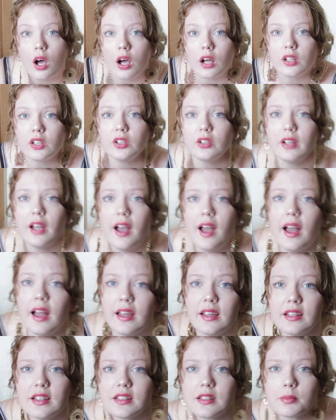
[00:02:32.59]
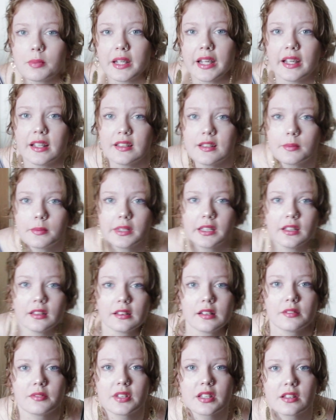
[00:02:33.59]
You guys, my head's been cut
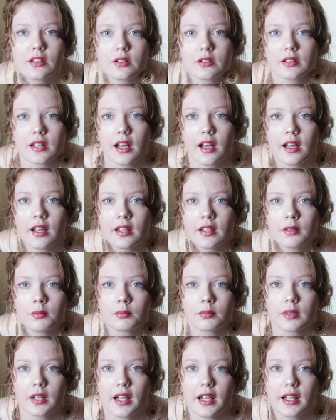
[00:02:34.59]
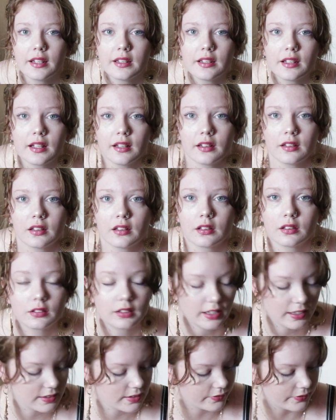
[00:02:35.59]
off this whole time.
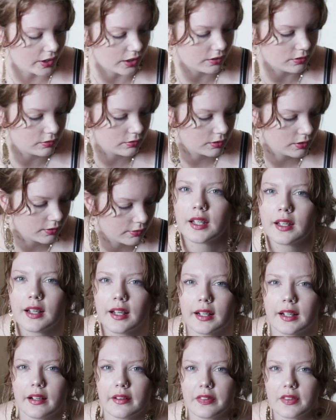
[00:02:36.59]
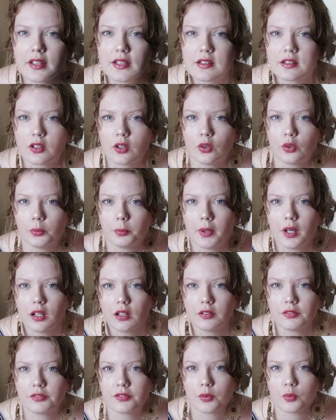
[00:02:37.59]
That's fine. I got this gold
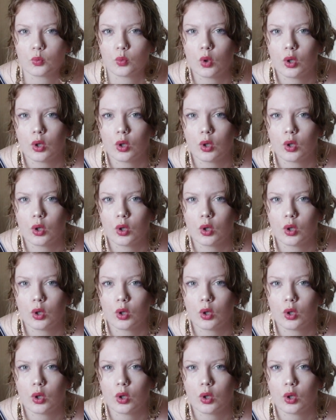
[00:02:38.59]
pot from